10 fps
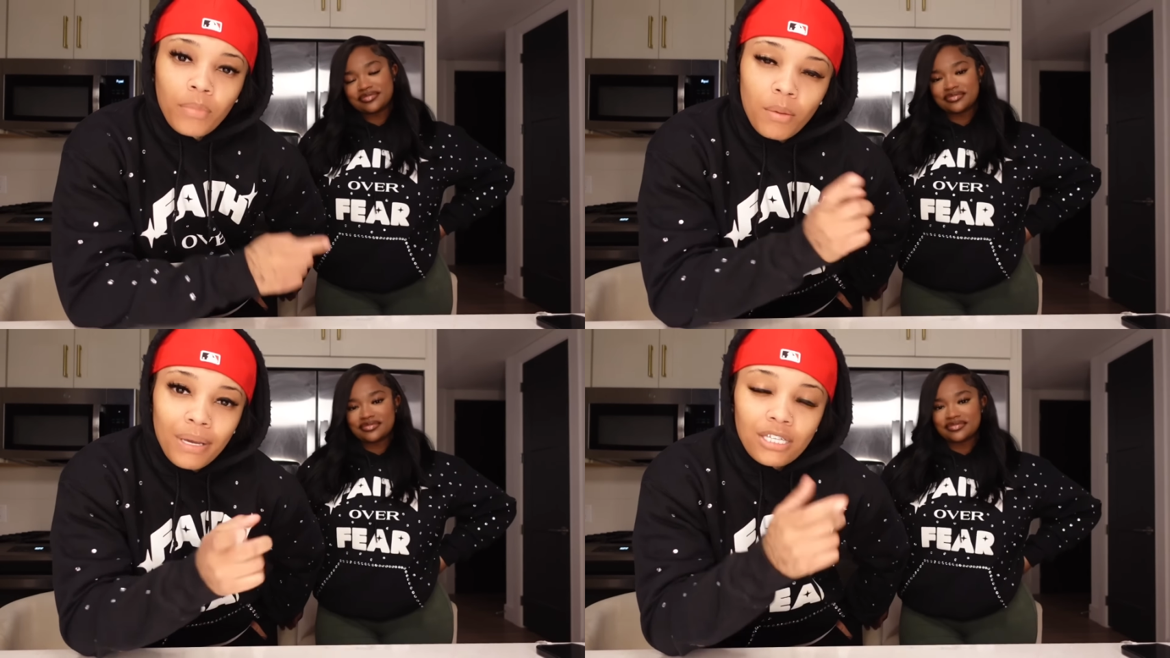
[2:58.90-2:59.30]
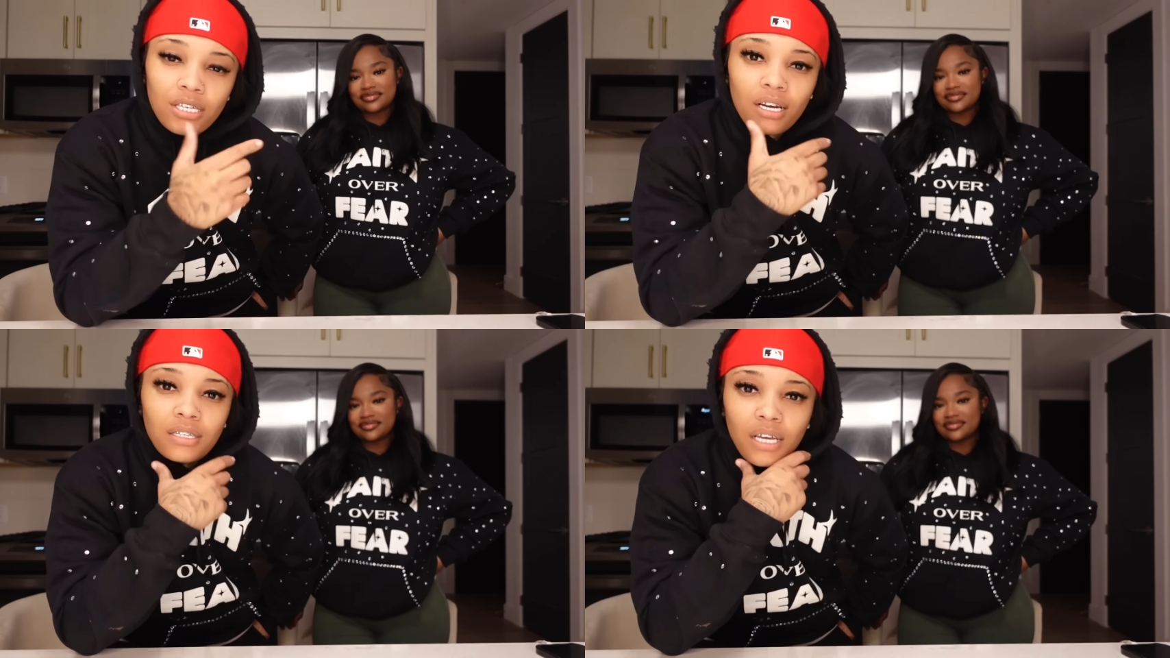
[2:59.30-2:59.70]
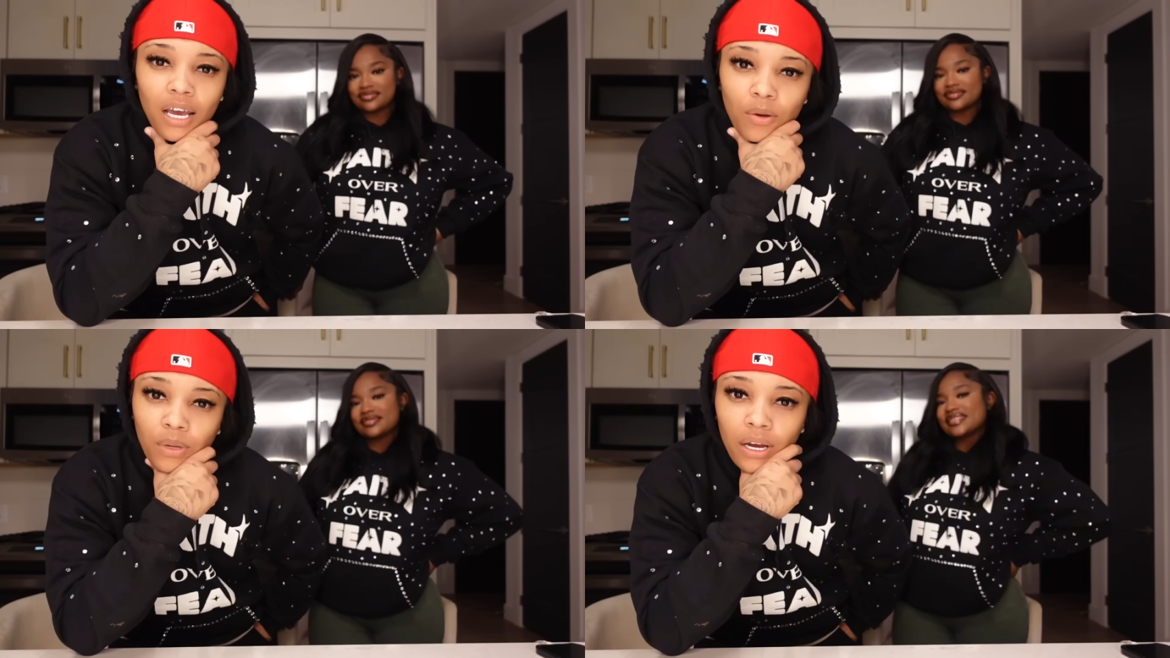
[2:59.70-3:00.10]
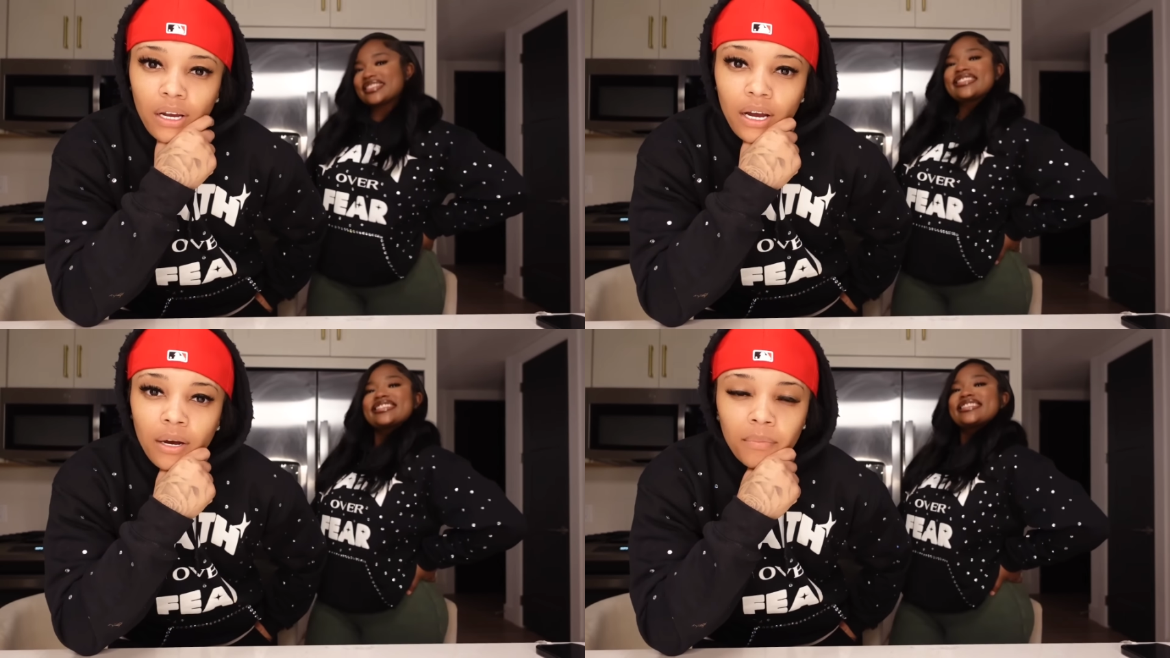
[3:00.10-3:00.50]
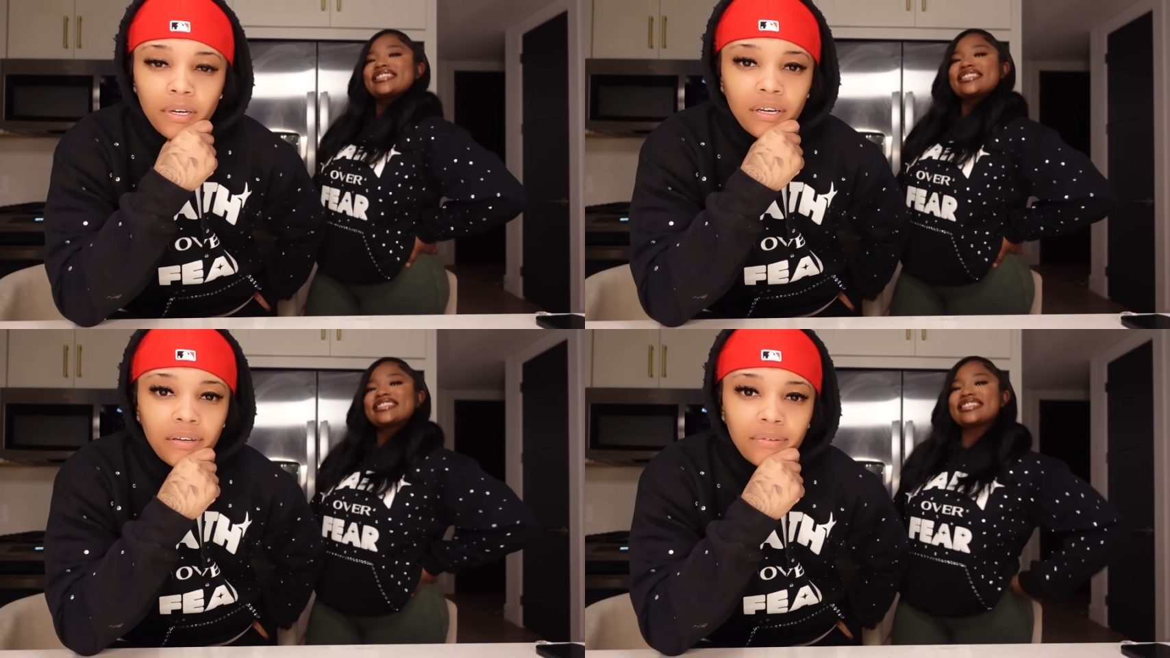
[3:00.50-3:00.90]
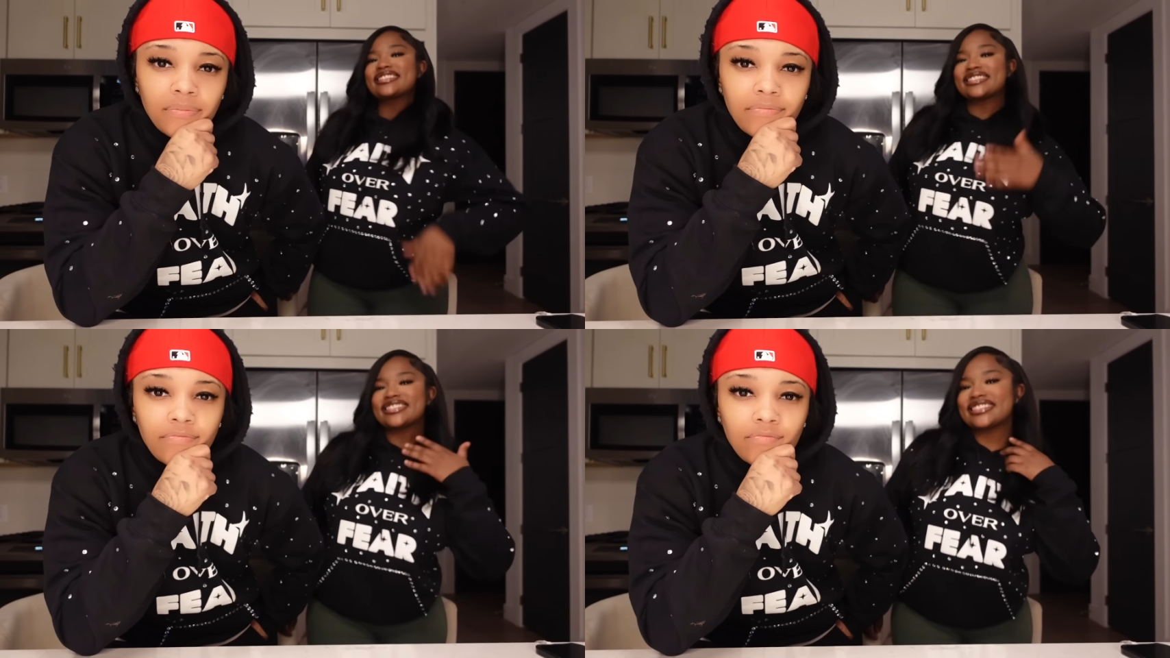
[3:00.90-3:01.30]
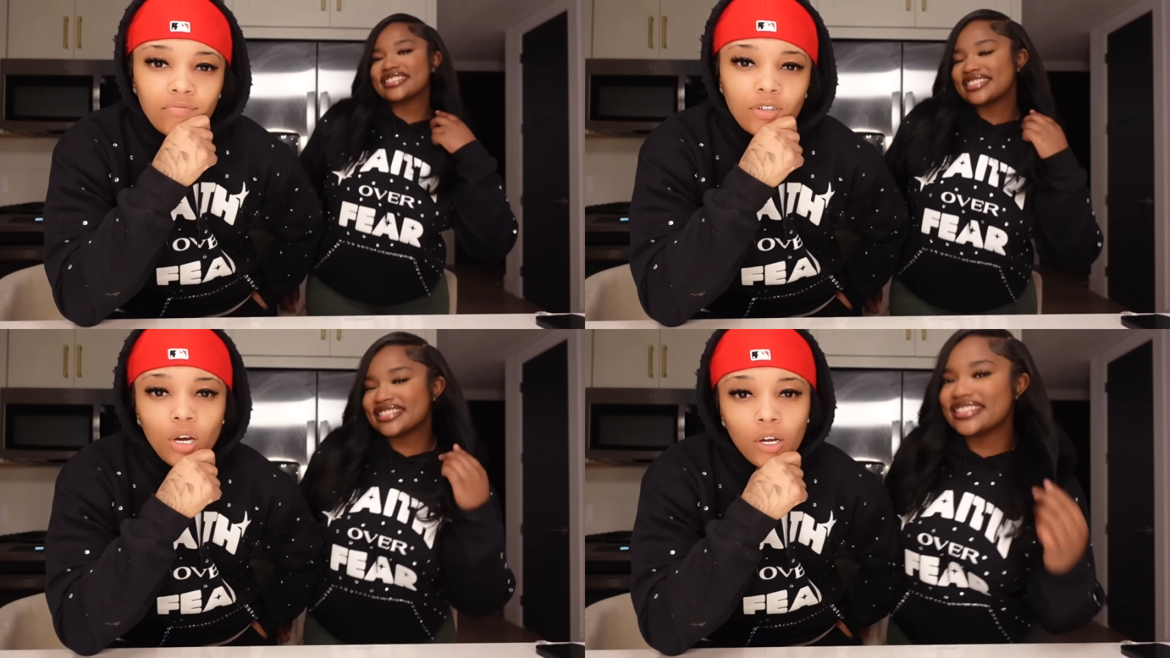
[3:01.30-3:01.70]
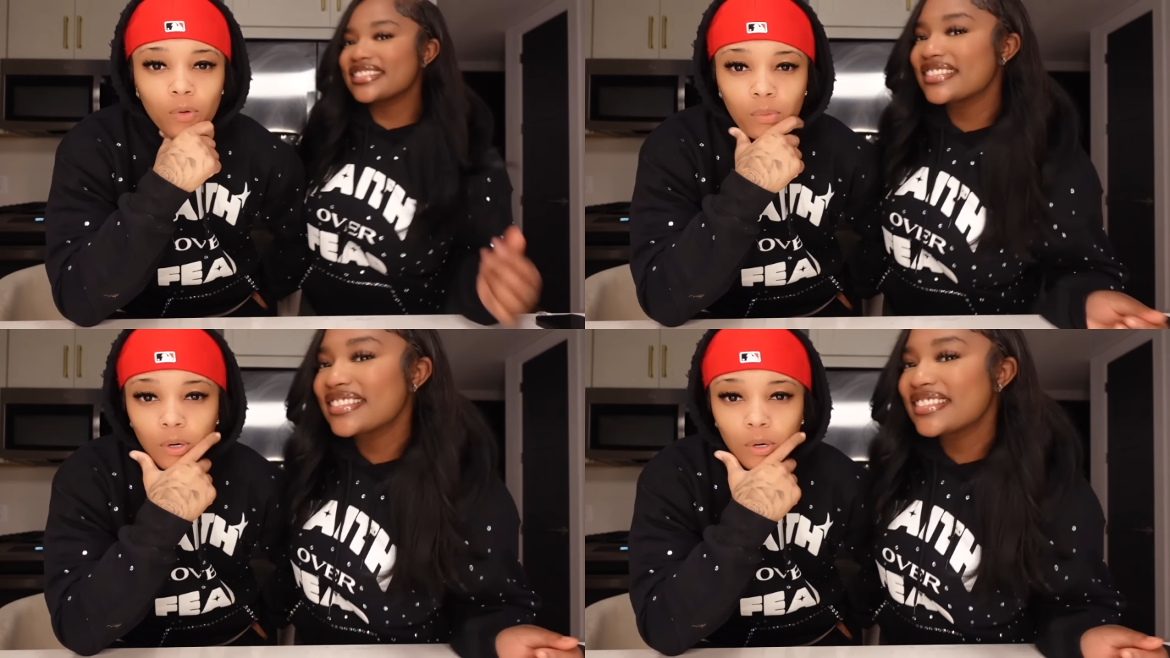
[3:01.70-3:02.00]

Speaker 1: make sure y'all tag when y'all cop, man, so I can